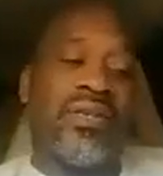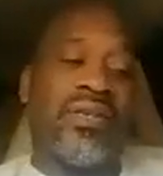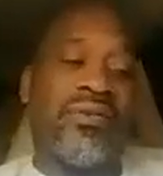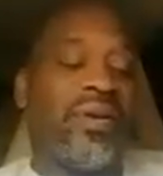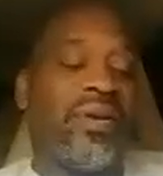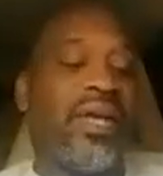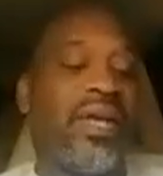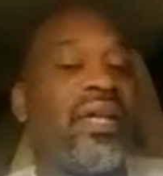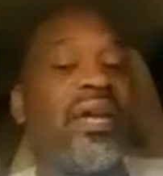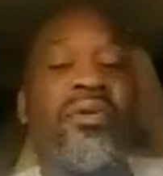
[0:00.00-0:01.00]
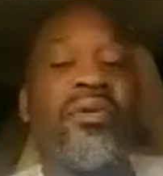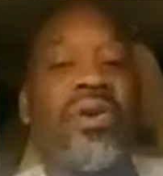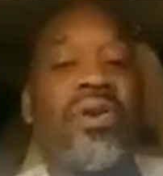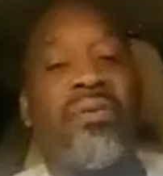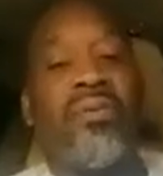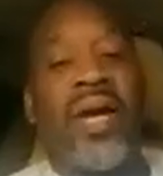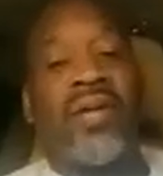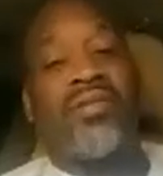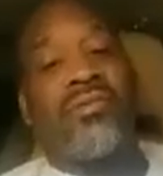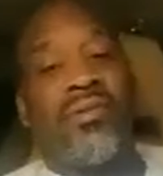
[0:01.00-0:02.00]
you know, they don't know about
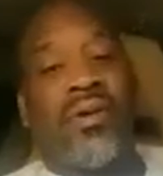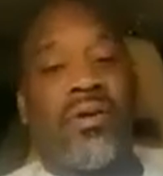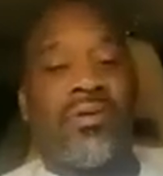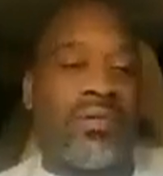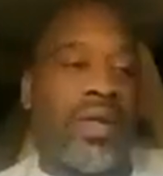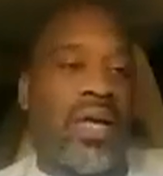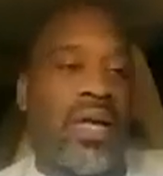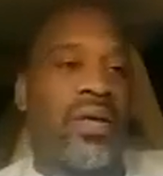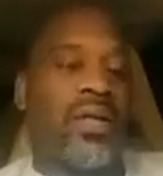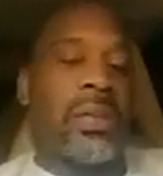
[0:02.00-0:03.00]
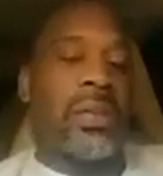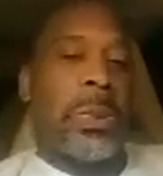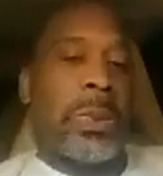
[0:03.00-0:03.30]
you, you know. Um,